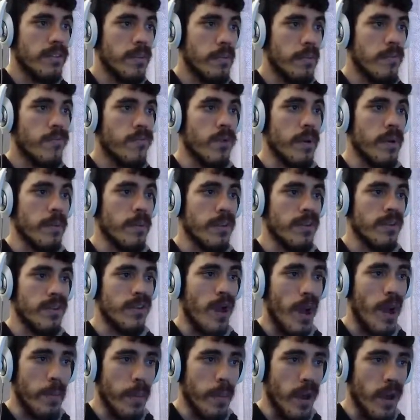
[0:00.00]
before, I'm going to
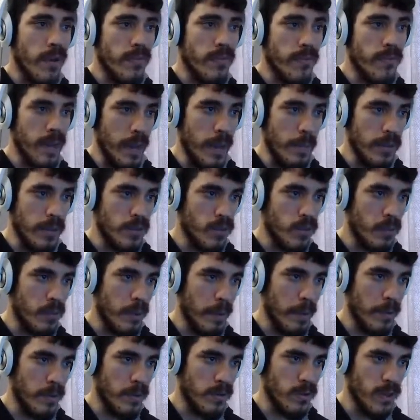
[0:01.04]
top off the episode by
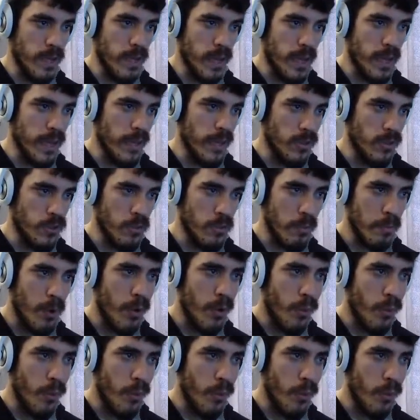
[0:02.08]
building a small